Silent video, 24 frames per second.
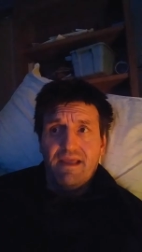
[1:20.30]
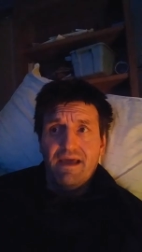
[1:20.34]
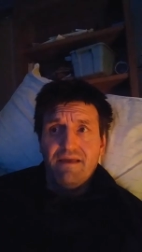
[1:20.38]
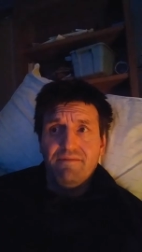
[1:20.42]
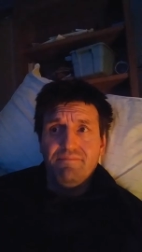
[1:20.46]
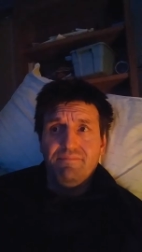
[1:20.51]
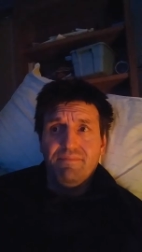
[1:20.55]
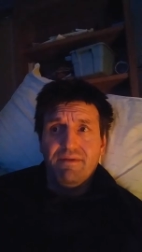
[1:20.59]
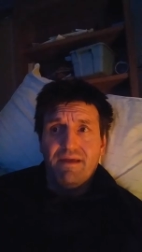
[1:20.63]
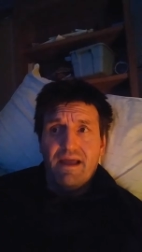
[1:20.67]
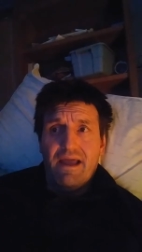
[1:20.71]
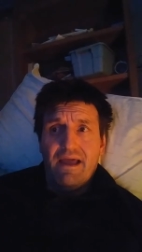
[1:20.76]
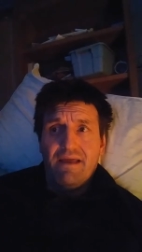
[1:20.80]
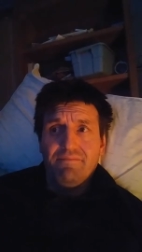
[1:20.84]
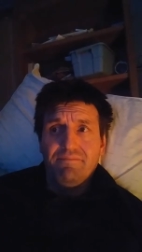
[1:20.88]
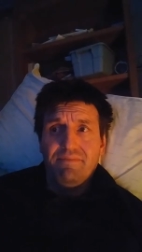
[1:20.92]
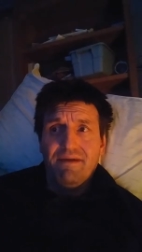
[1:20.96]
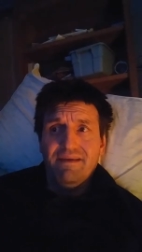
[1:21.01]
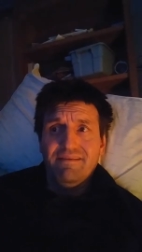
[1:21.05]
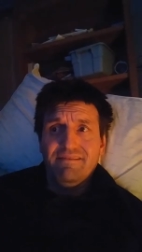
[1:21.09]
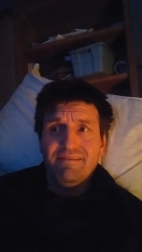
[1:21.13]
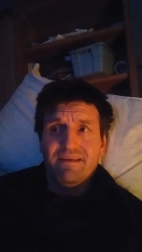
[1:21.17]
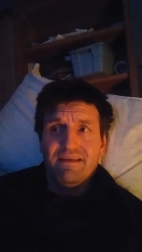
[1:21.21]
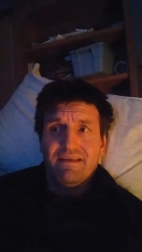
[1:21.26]
and and
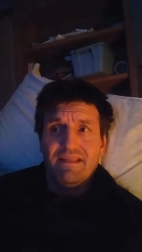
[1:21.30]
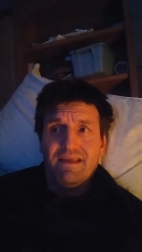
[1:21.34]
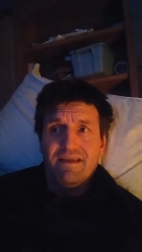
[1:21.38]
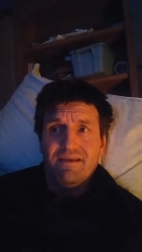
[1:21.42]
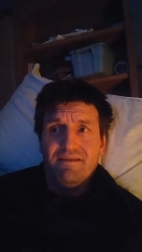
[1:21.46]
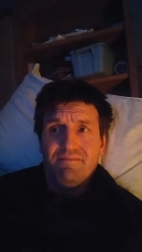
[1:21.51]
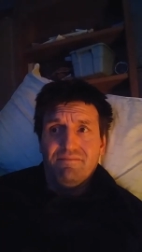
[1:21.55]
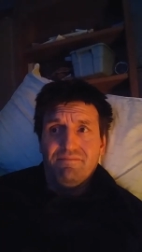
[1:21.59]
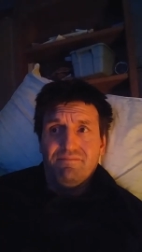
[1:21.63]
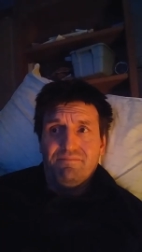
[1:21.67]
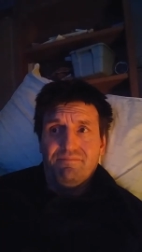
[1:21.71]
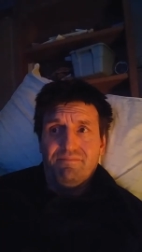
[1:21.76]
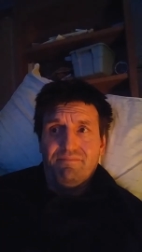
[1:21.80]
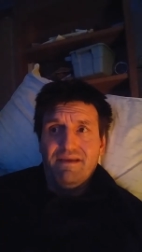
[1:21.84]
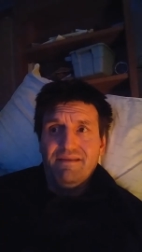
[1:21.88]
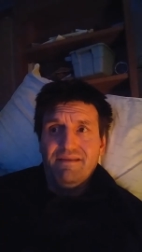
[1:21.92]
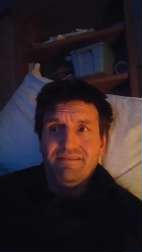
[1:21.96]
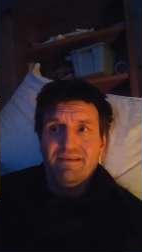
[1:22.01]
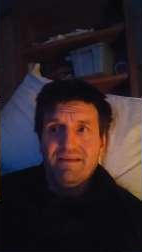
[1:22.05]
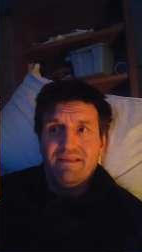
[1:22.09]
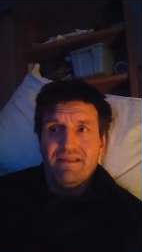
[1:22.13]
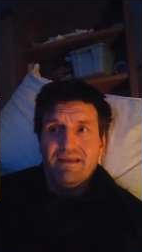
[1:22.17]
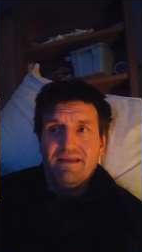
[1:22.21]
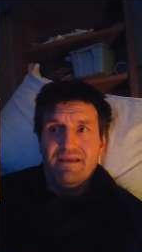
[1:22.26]
basically
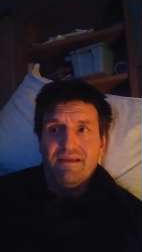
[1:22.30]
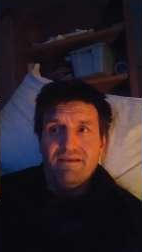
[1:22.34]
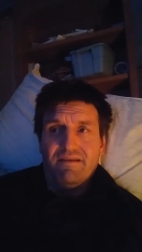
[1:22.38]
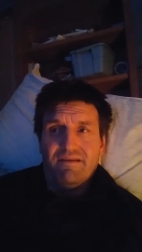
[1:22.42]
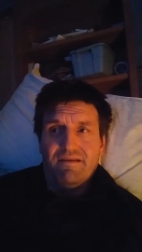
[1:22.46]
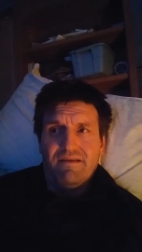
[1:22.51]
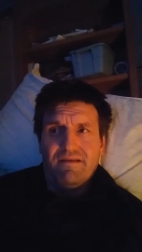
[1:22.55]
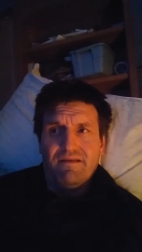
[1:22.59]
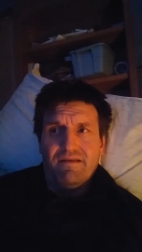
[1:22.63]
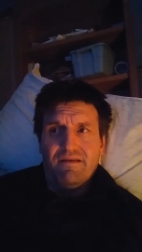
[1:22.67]
basically